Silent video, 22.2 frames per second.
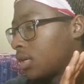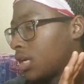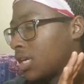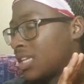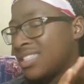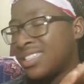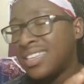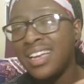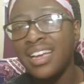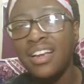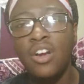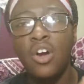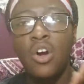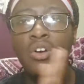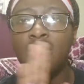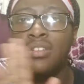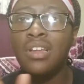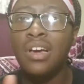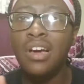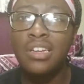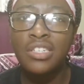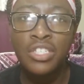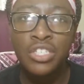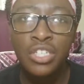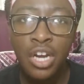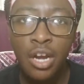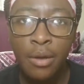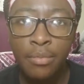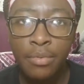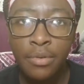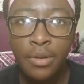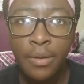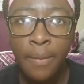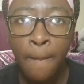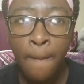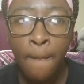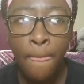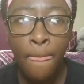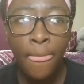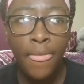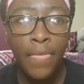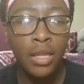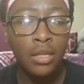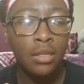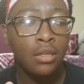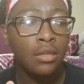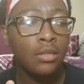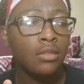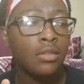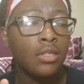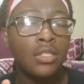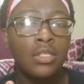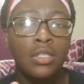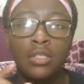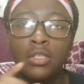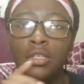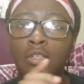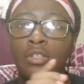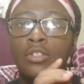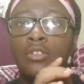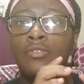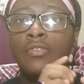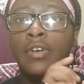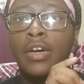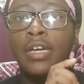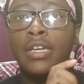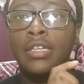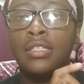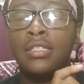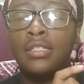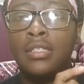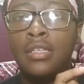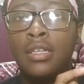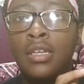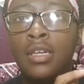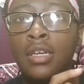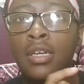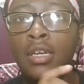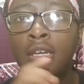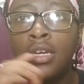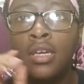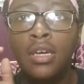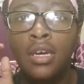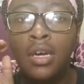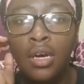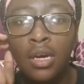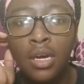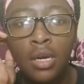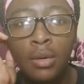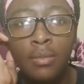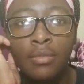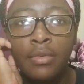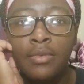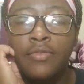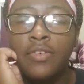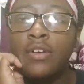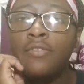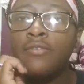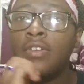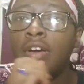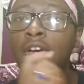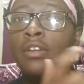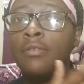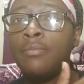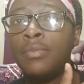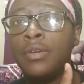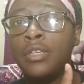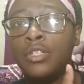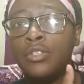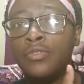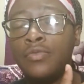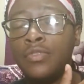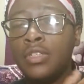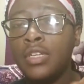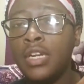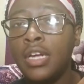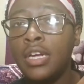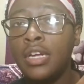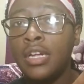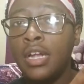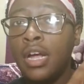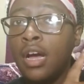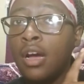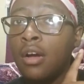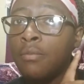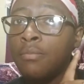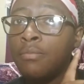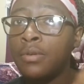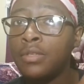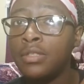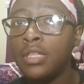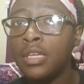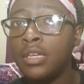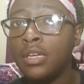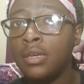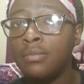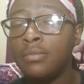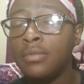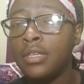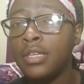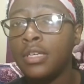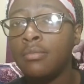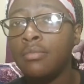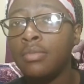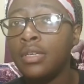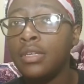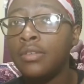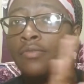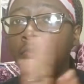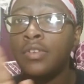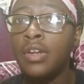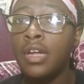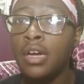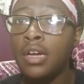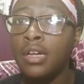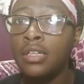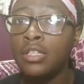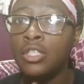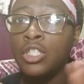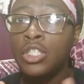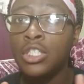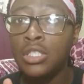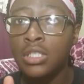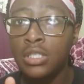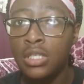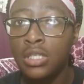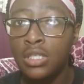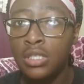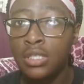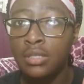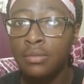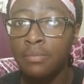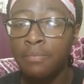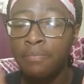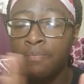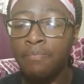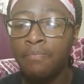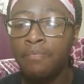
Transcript: It's like online shopping. But little, it's a little device. Um, if I find a picture for that, I'll put that up there. But if not, just listen